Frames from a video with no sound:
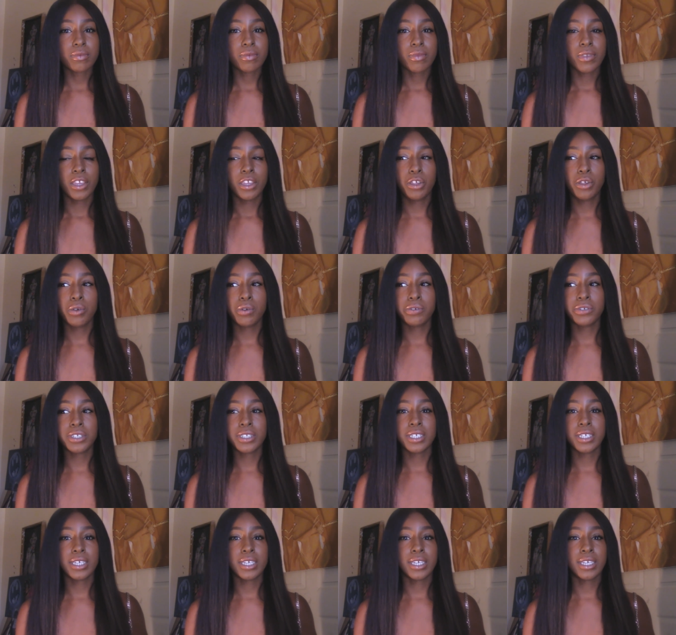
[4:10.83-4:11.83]

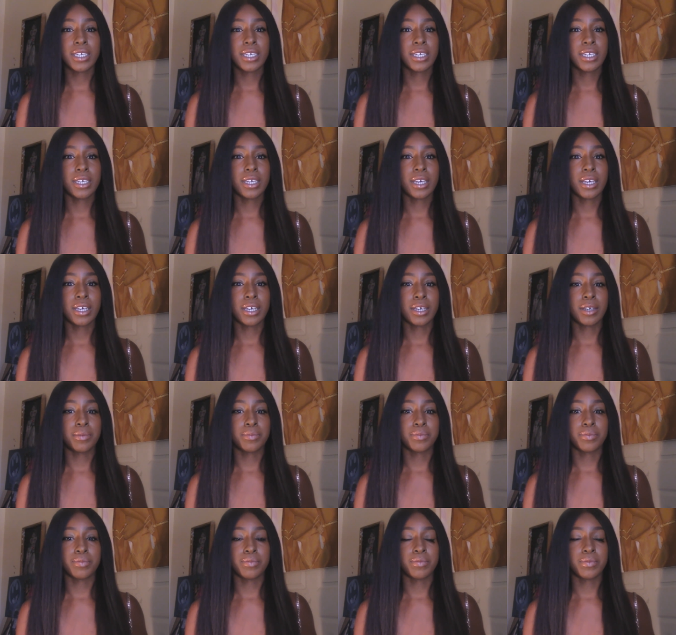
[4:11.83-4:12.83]
usually
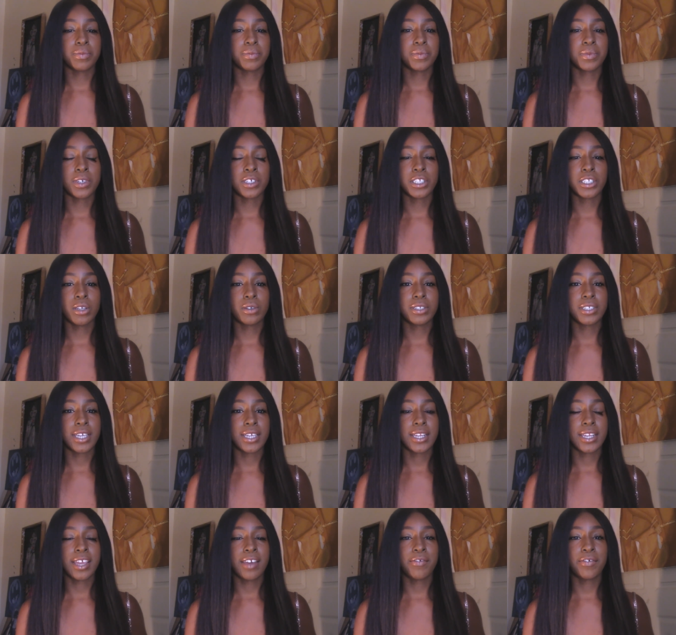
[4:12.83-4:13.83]

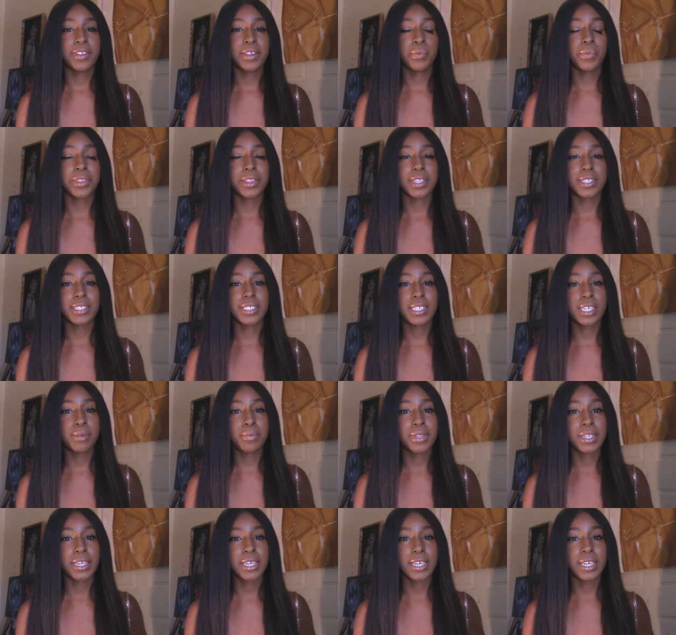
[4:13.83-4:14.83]
associated heavily with the
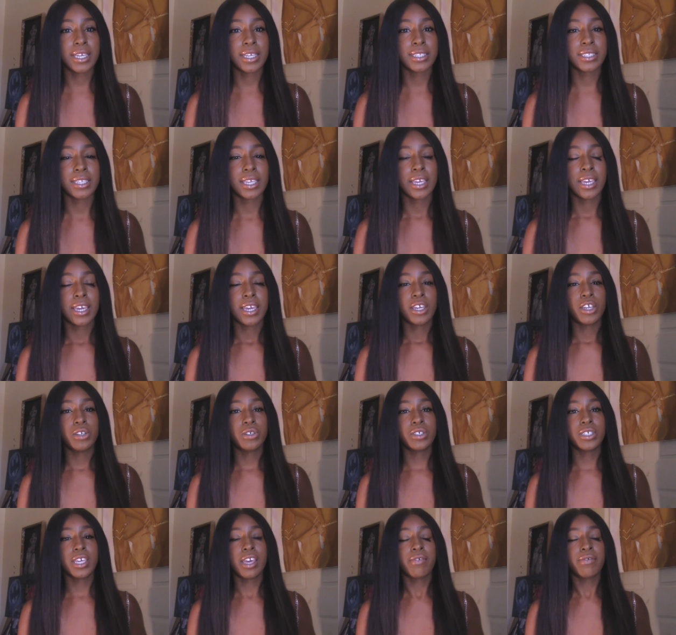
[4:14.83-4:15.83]
siblings,
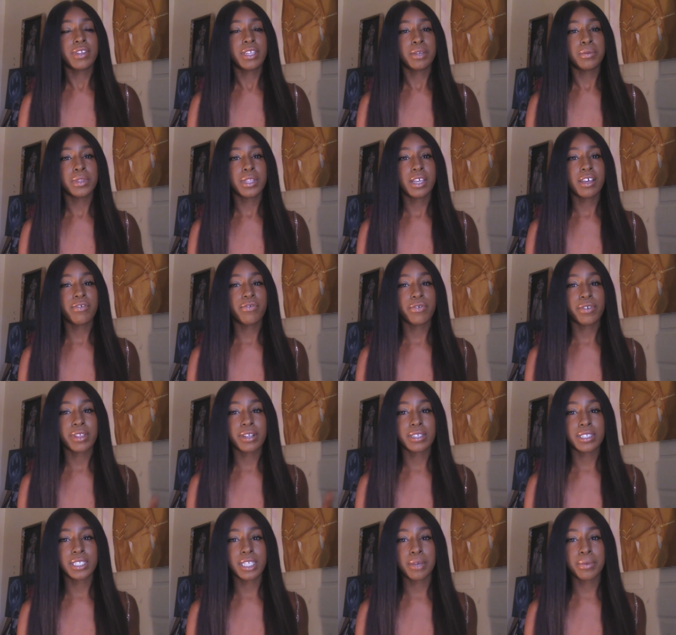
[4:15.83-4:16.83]
usually have a deep love for their
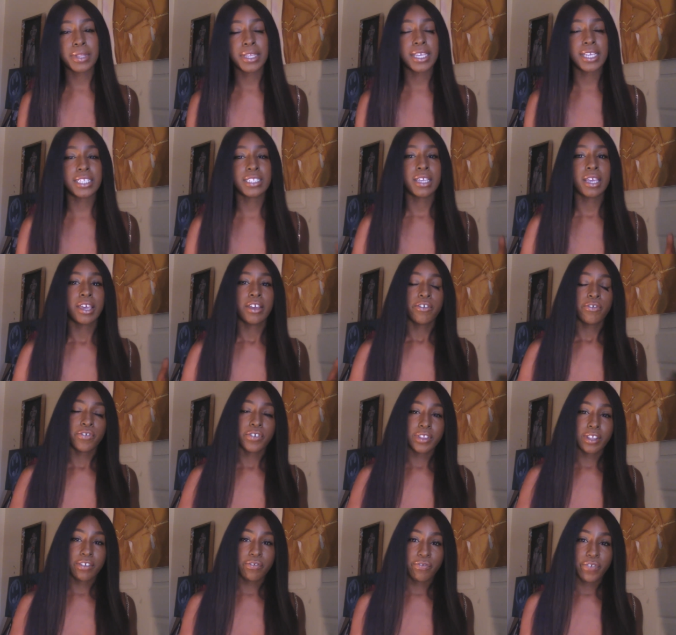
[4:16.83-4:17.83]
siblings, for
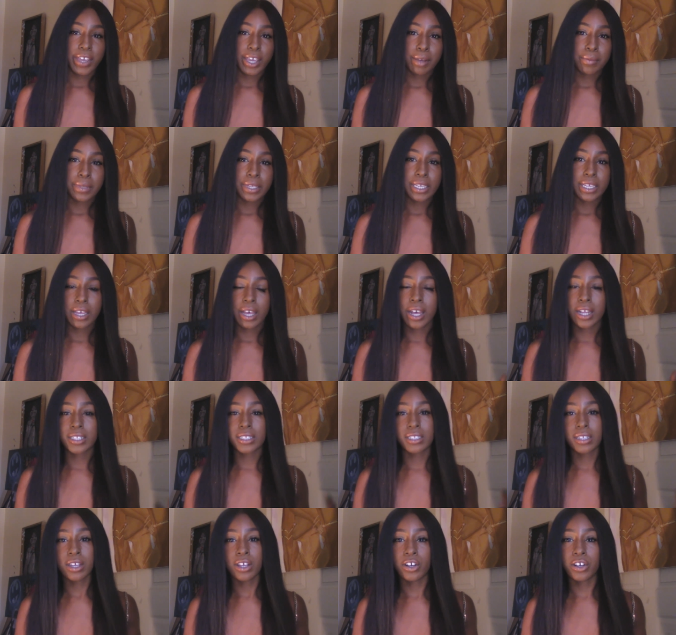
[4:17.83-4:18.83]
their family,
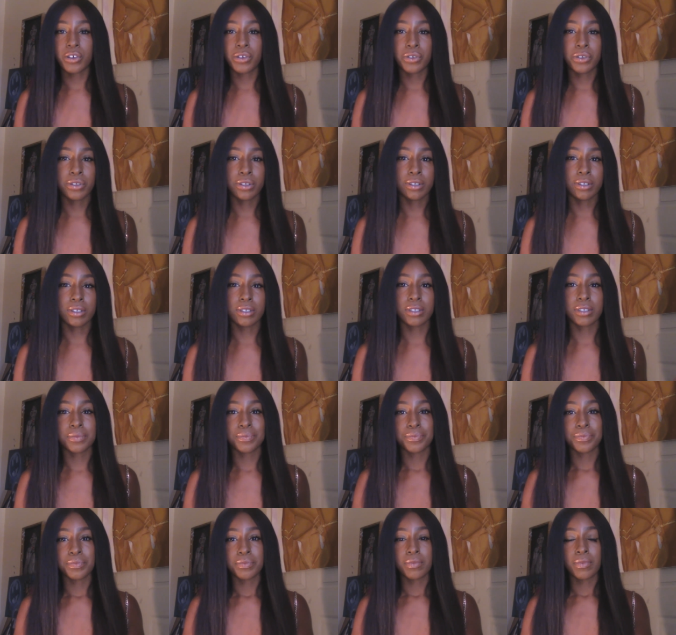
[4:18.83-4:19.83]
aunts, uncles,
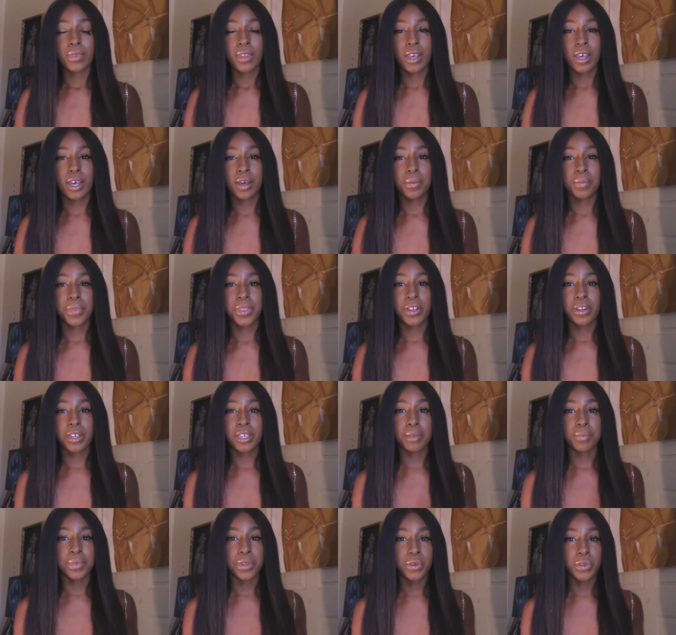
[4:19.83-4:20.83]
their
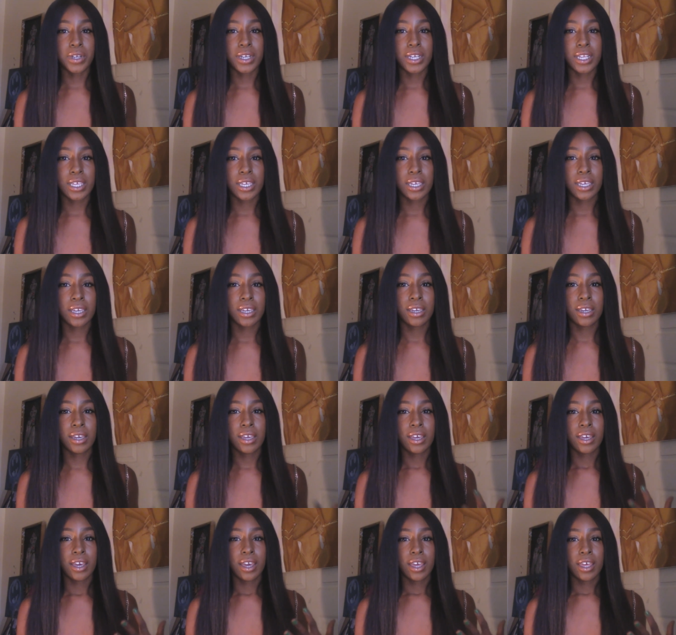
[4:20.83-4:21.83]
community.
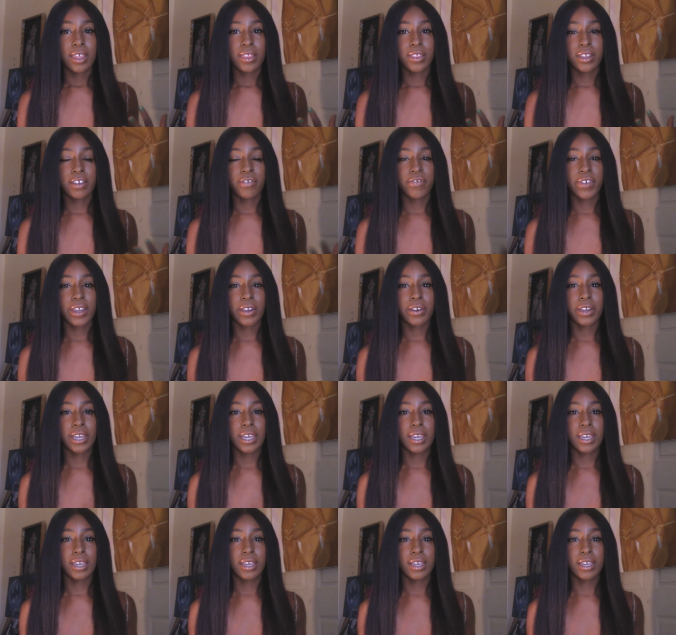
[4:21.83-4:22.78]
They're very